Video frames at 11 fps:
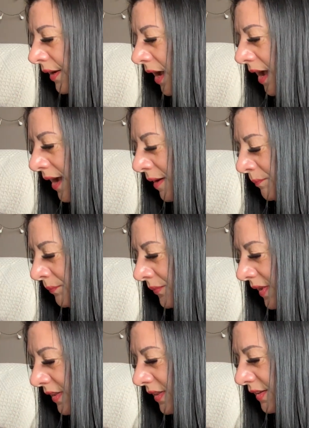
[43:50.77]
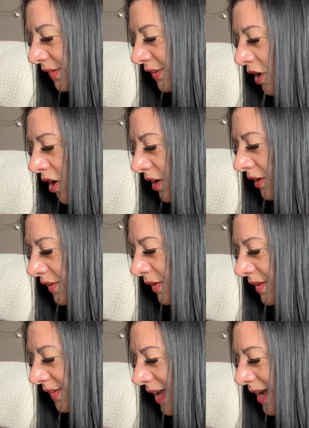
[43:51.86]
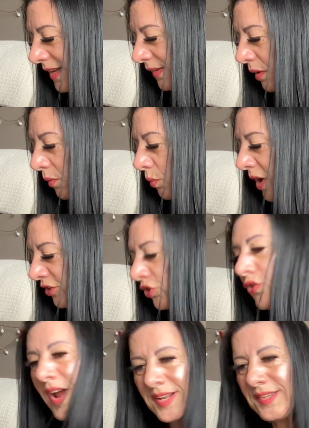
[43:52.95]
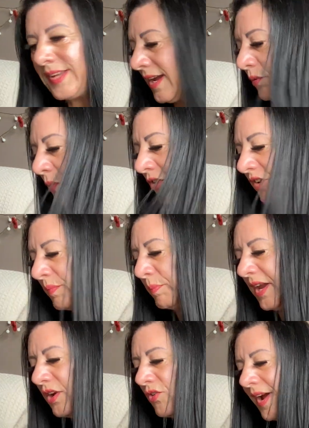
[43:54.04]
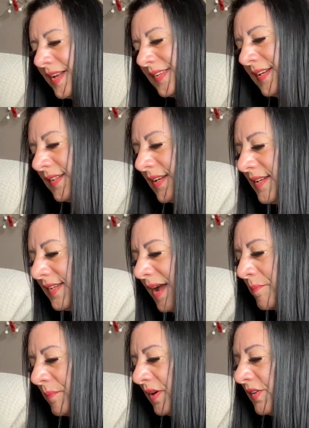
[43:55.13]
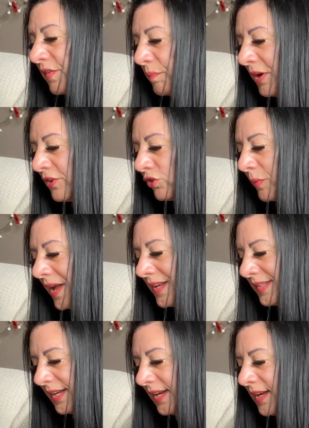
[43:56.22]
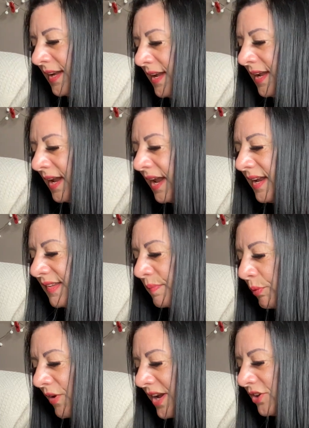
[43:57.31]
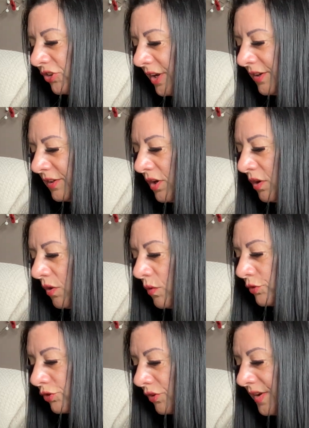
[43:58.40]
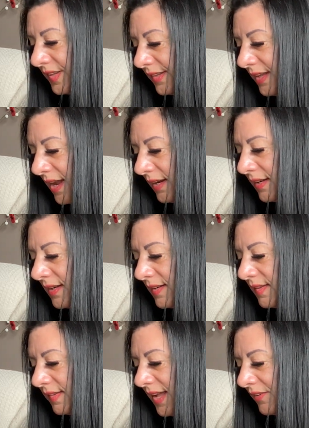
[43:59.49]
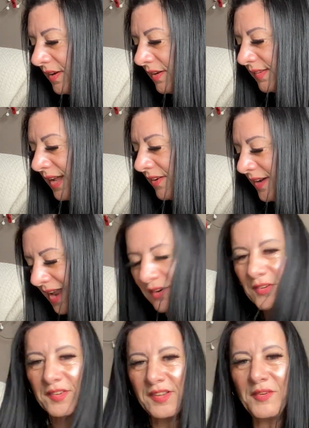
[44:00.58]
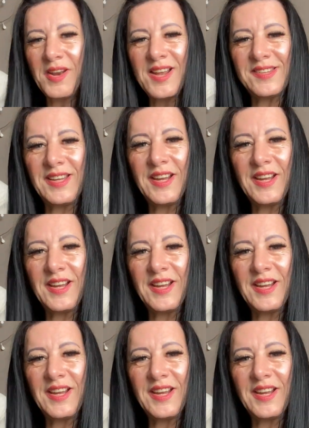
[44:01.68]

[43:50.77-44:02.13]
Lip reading: The star. So it says, wish granted. Wish is being granted. Contentment, spirituality, inspiration, altruistic, serenity.